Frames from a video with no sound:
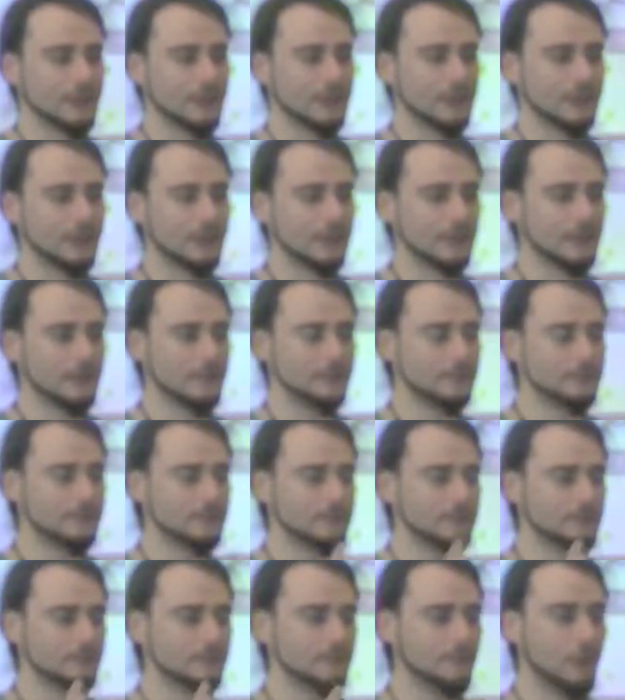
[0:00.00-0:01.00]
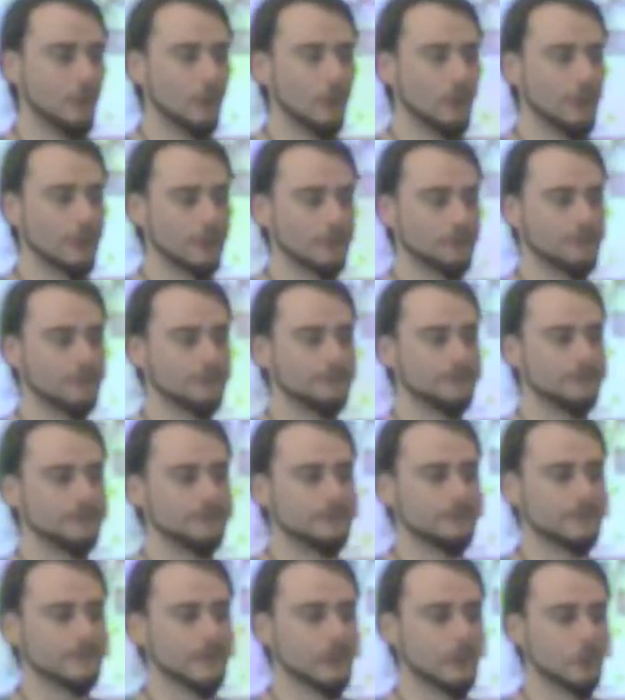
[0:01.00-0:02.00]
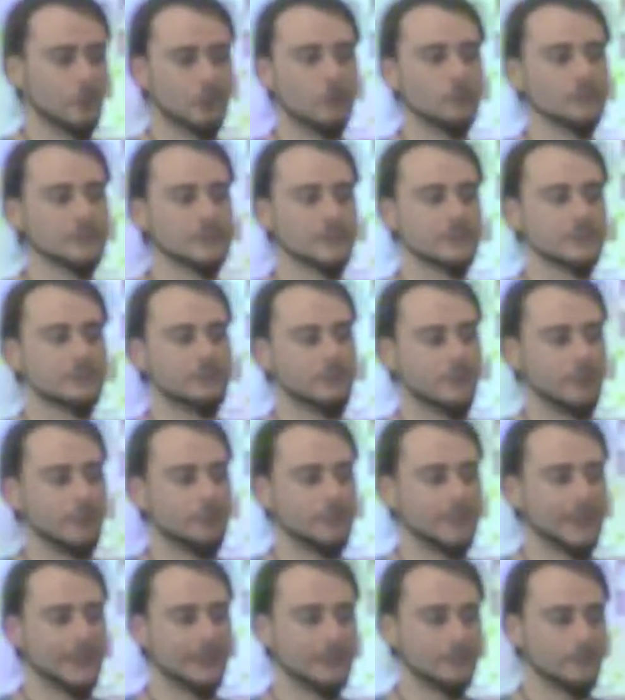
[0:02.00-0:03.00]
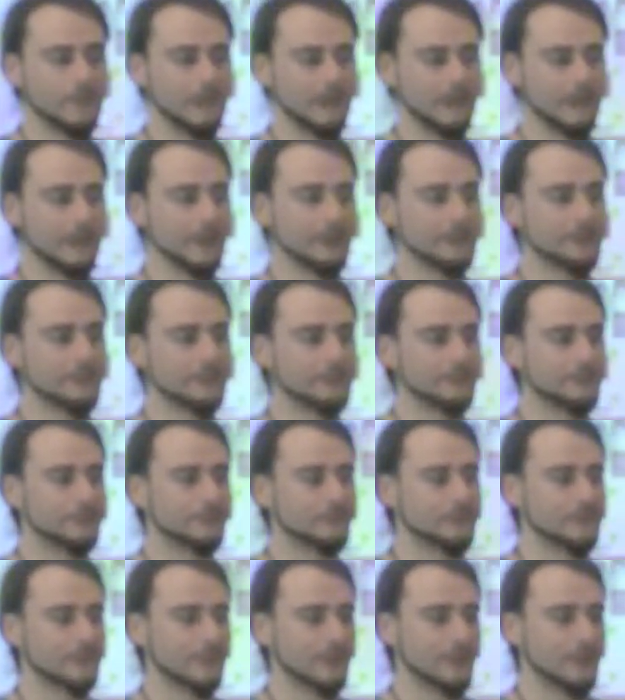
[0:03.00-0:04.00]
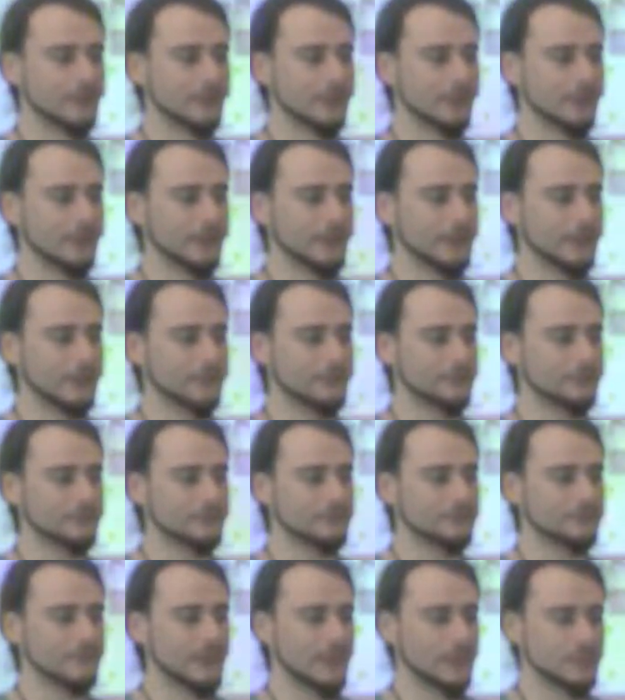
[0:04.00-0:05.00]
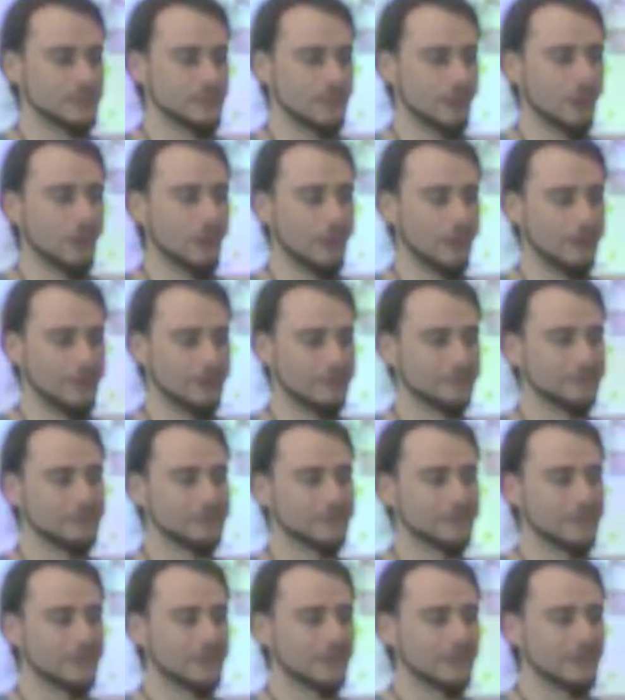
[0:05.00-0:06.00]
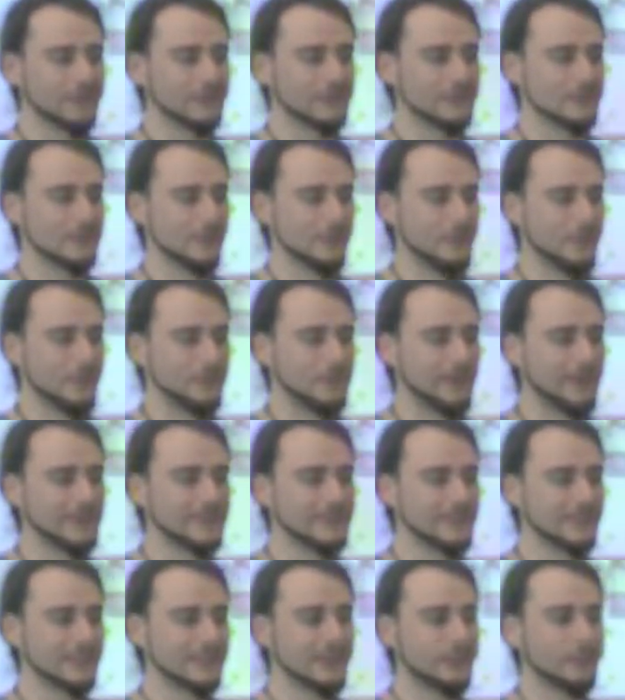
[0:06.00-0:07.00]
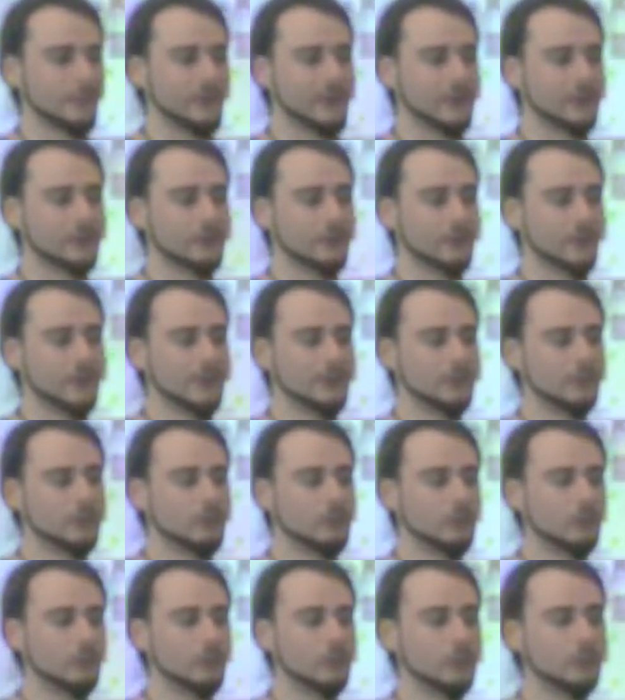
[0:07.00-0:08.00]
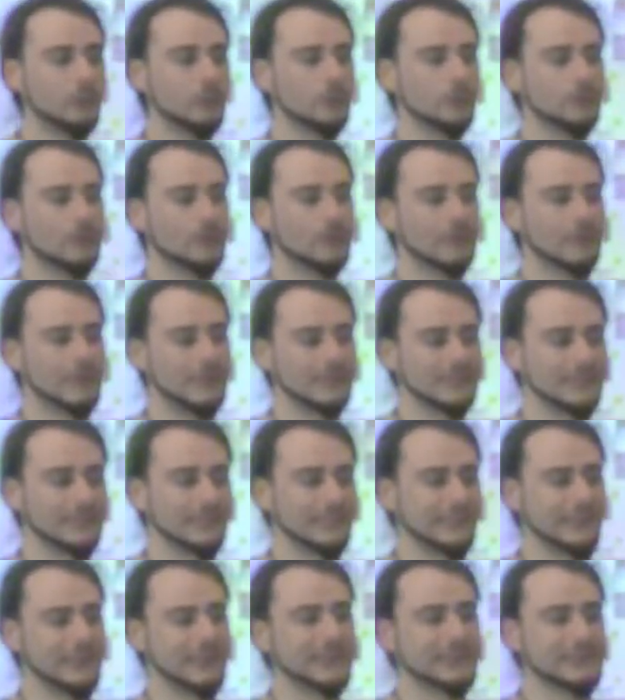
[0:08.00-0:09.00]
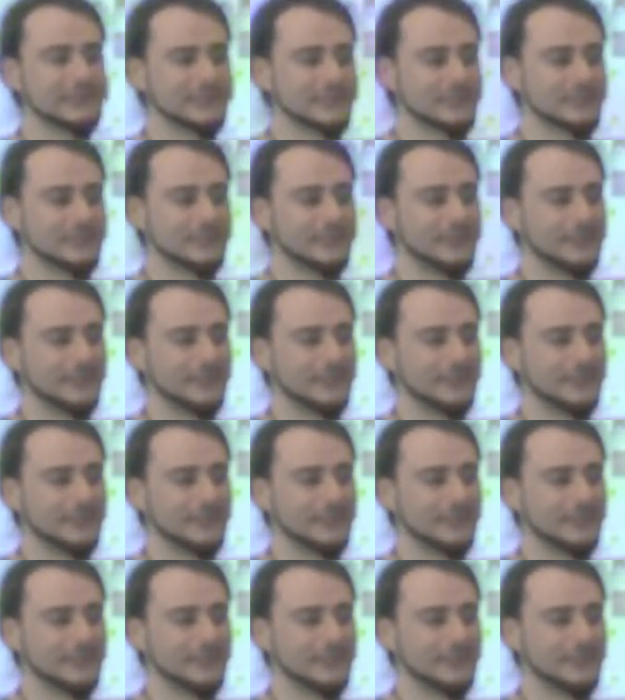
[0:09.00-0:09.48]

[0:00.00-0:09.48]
uh, more groups from that period and, um, and so on. So basically we are doing two clusterings